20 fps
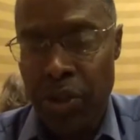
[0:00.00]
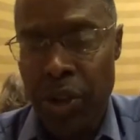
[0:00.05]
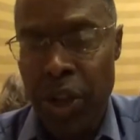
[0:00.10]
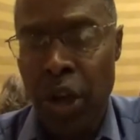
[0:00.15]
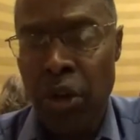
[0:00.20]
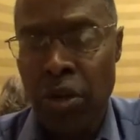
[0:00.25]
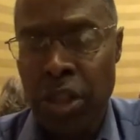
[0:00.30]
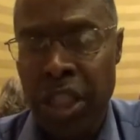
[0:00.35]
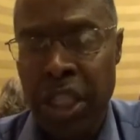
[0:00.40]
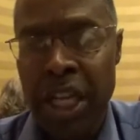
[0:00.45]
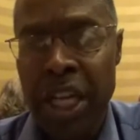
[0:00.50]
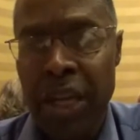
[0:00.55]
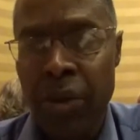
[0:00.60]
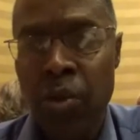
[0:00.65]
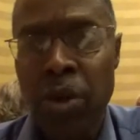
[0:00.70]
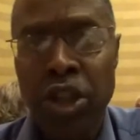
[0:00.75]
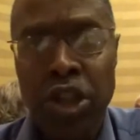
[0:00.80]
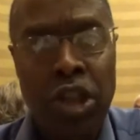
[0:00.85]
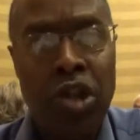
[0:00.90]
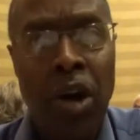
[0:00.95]
the old
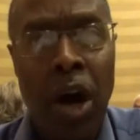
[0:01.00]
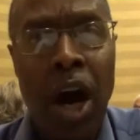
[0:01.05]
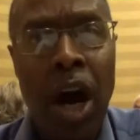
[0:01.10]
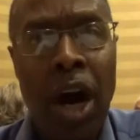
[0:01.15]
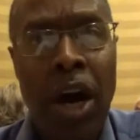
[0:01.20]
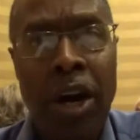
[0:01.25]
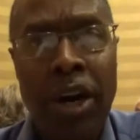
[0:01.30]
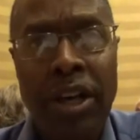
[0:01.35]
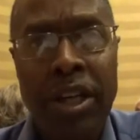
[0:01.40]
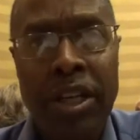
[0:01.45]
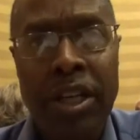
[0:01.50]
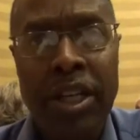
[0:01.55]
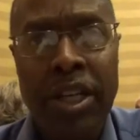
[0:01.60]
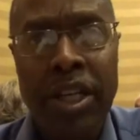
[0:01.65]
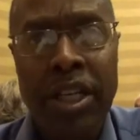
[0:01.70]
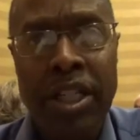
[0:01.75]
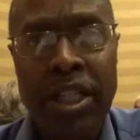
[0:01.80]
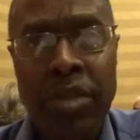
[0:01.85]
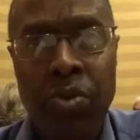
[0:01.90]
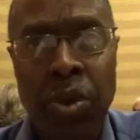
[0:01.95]
saying, "What you are
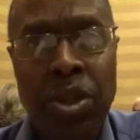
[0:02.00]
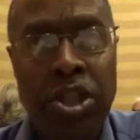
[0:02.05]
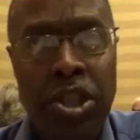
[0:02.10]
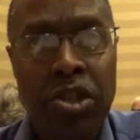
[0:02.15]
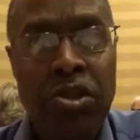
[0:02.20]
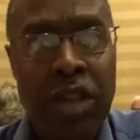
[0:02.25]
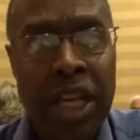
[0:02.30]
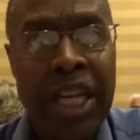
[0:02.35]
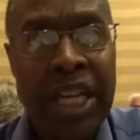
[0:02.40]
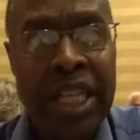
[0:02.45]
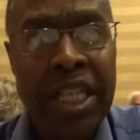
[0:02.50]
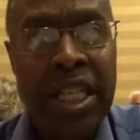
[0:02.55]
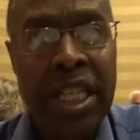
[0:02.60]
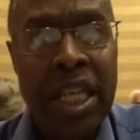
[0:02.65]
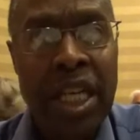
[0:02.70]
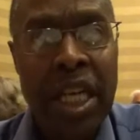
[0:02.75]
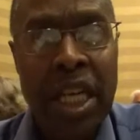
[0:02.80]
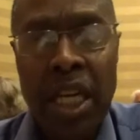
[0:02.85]
is what you eat,"